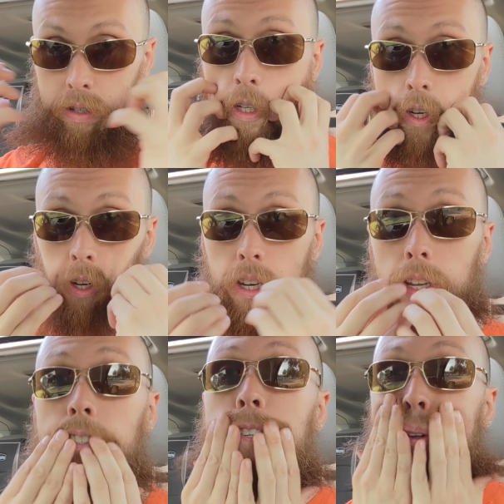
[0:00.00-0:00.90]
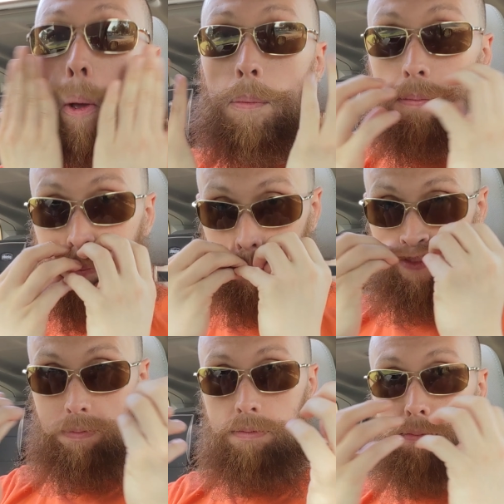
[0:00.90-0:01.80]
just get nuts.
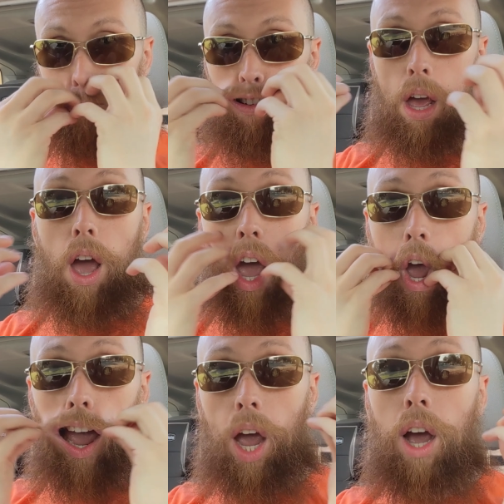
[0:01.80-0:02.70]
All